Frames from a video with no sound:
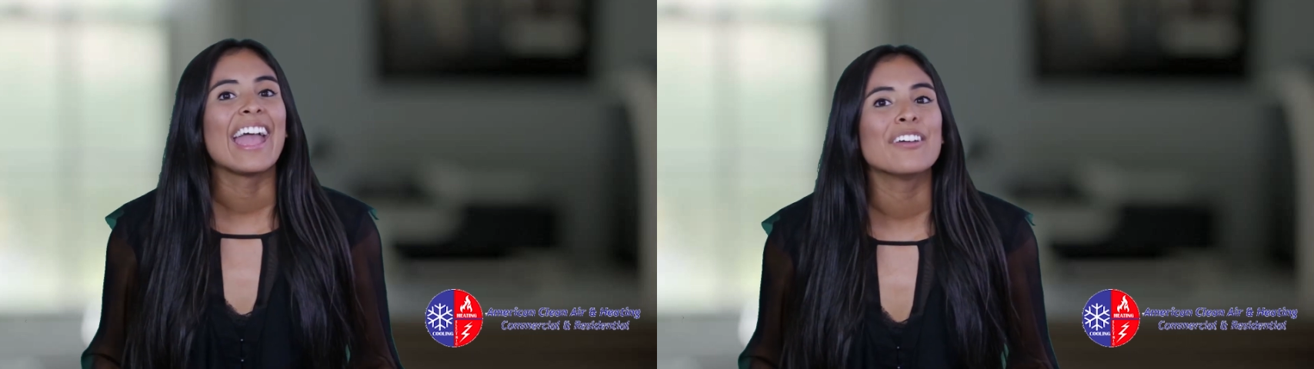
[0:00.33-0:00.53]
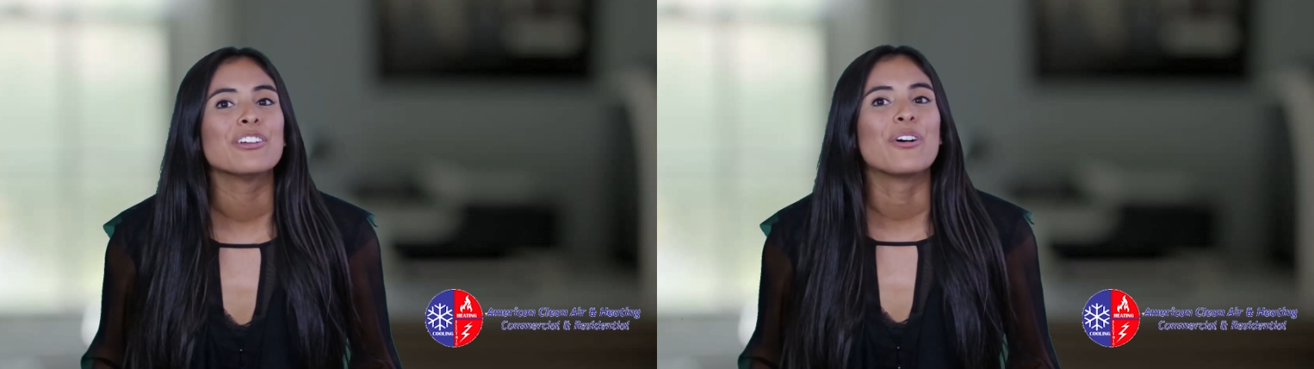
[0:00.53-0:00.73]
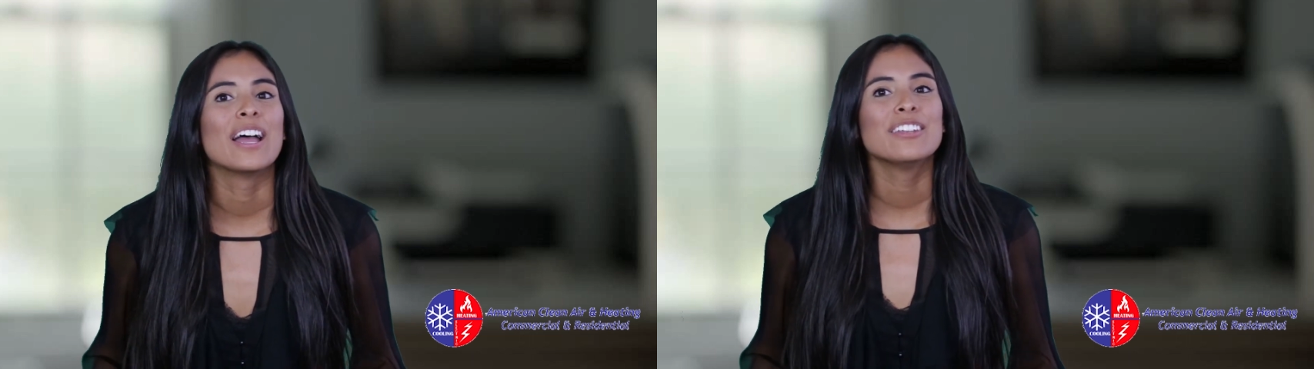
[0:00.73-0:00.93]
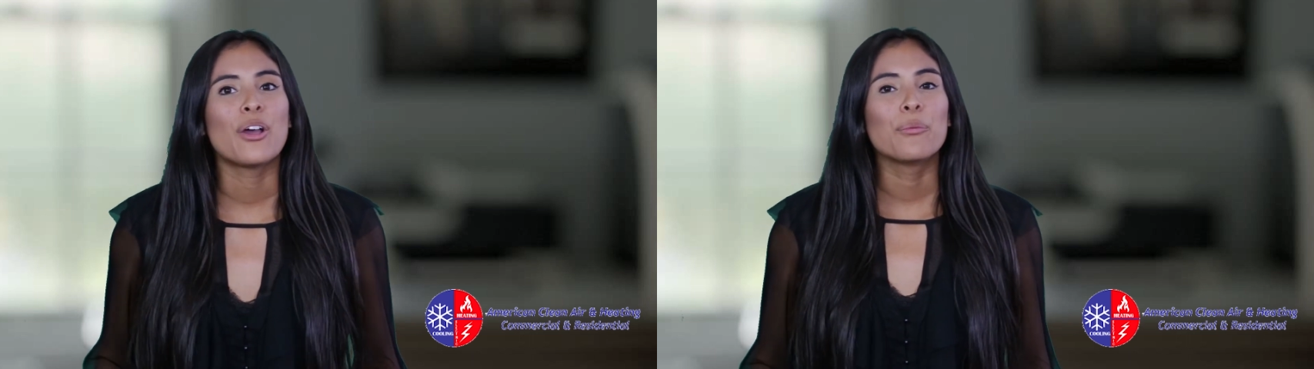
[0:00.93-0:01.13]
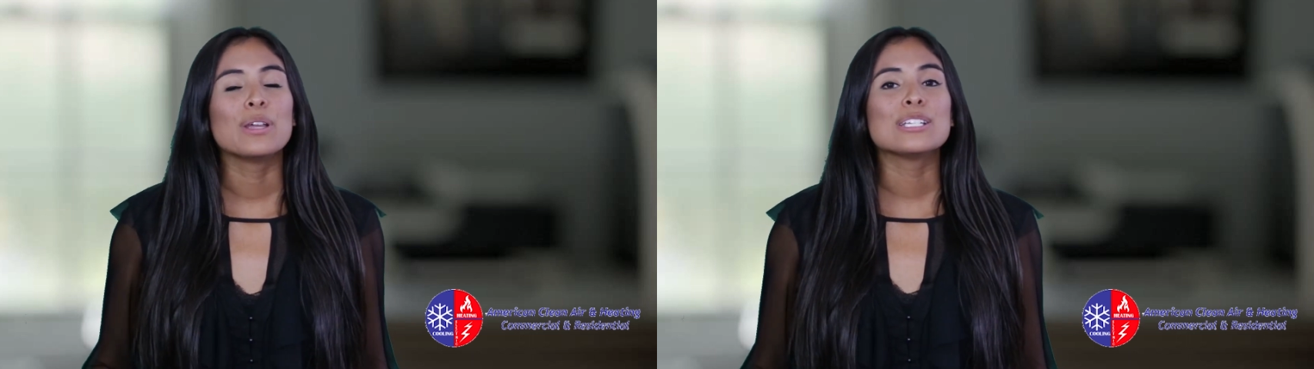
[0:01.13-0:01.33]
Hey everyone,
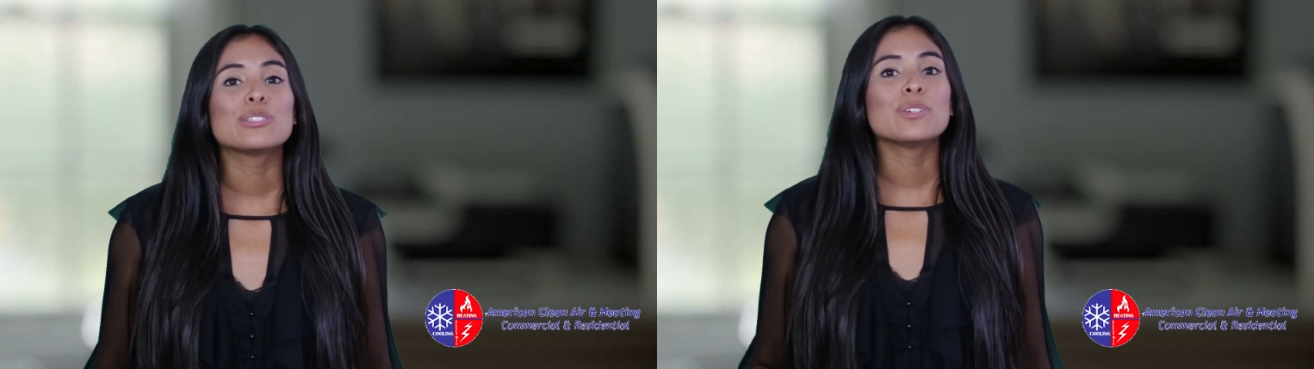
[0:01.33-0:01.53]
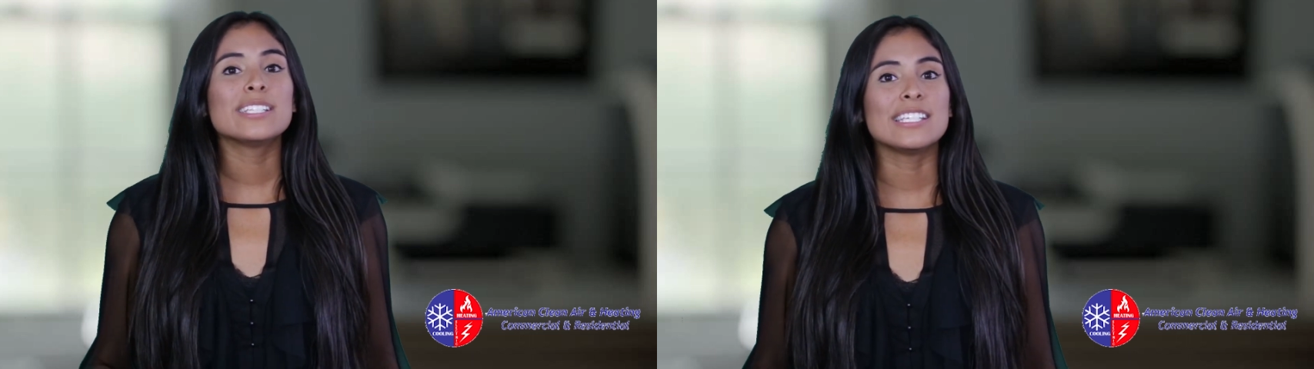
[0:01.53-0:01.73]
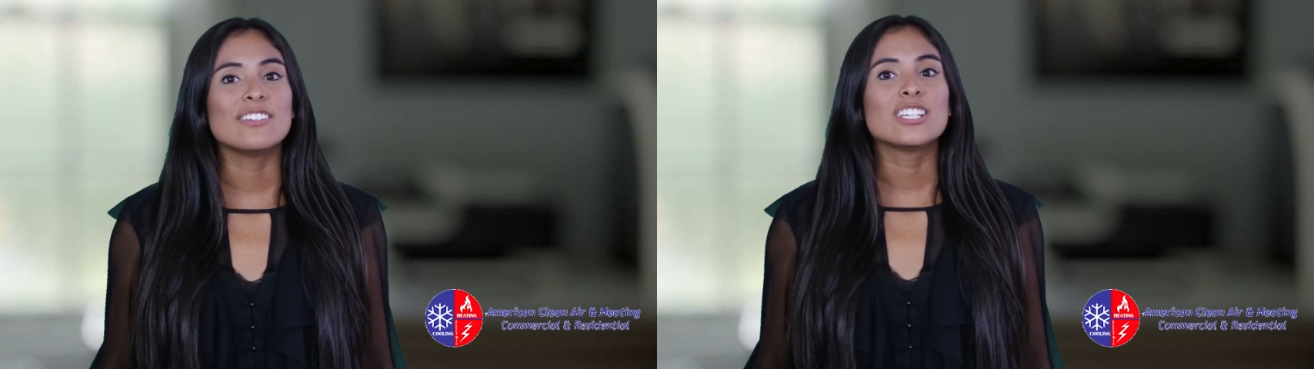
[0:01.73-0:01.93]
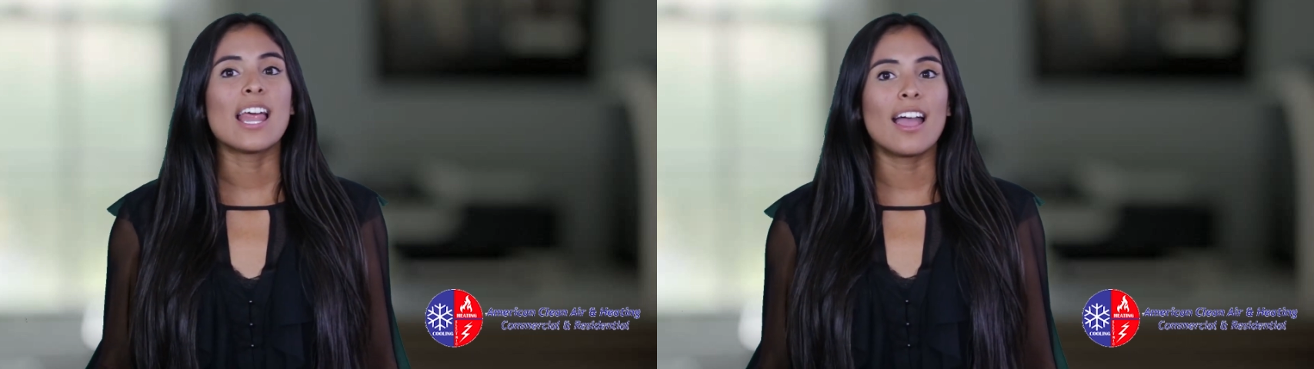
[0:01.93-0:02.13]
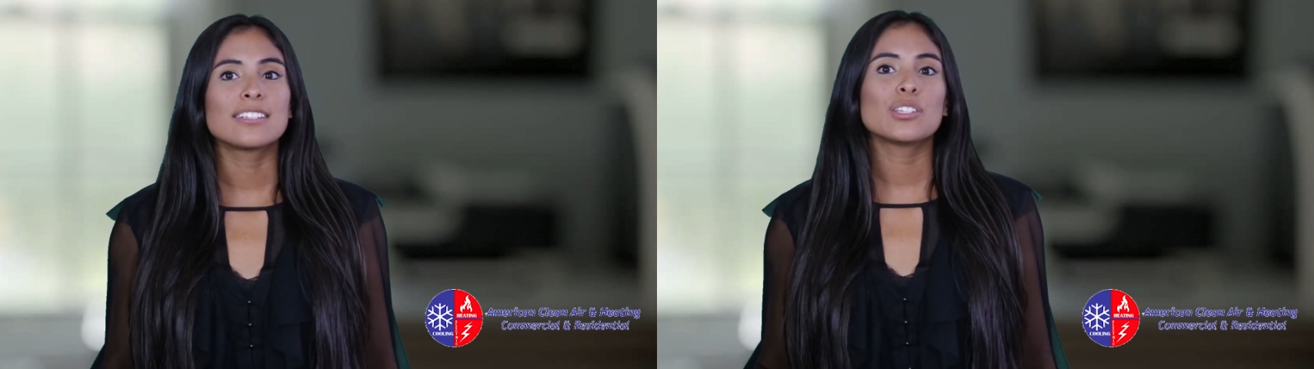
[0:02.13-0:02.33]
we just received an
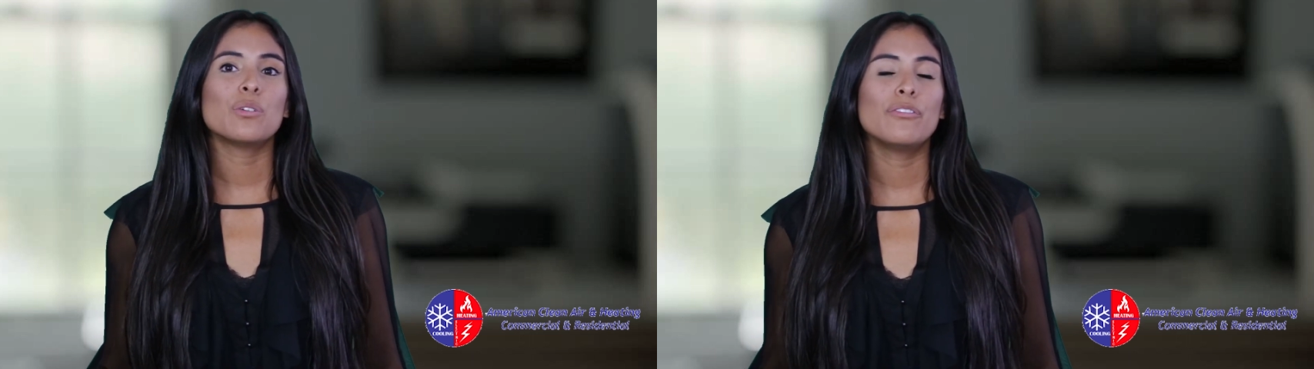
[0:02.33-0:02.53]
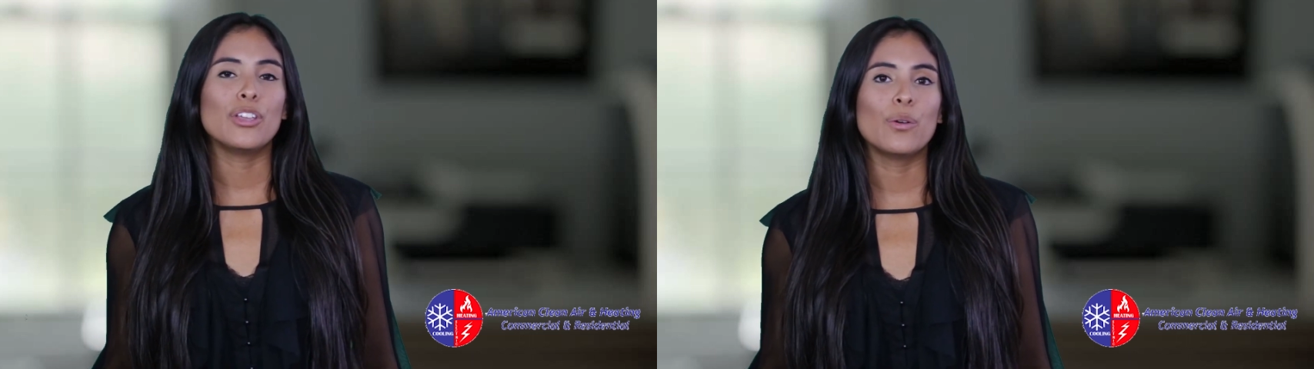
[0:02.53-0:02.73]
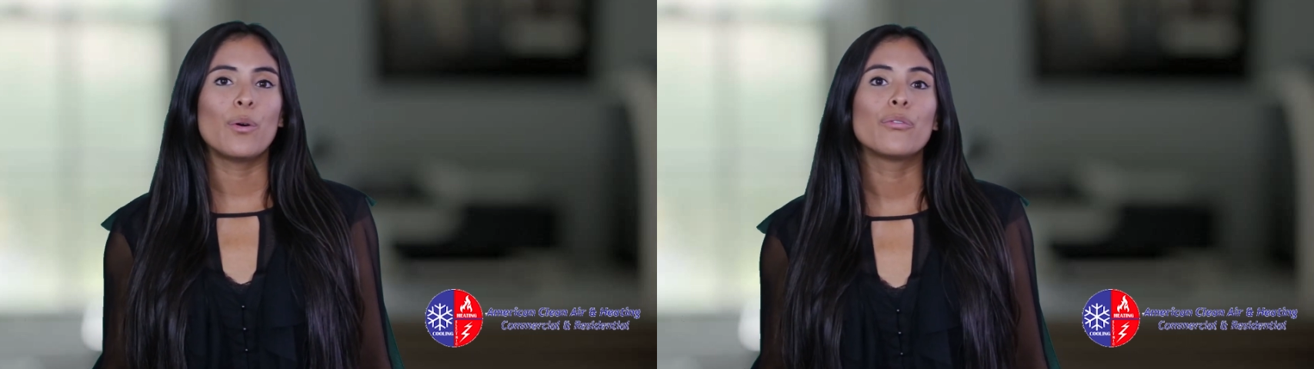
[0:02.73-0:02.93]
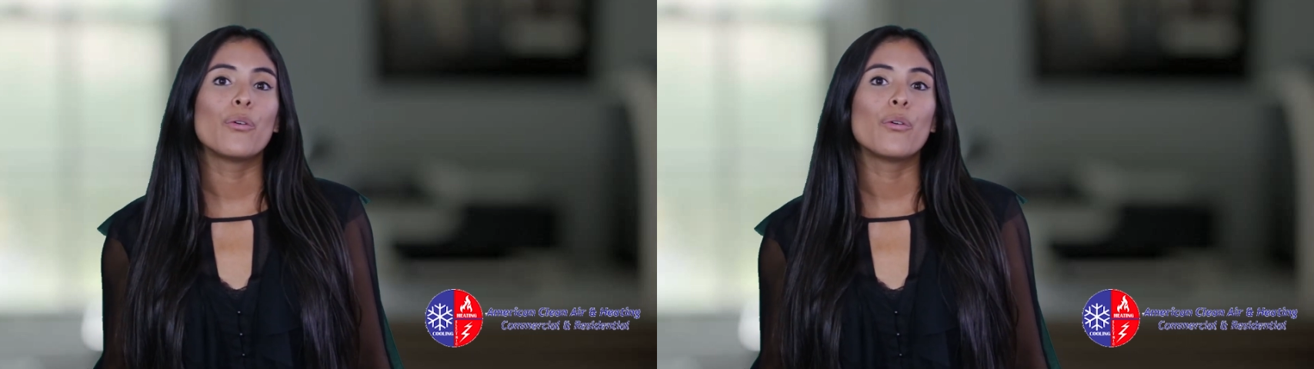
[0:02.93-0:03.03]
excellent review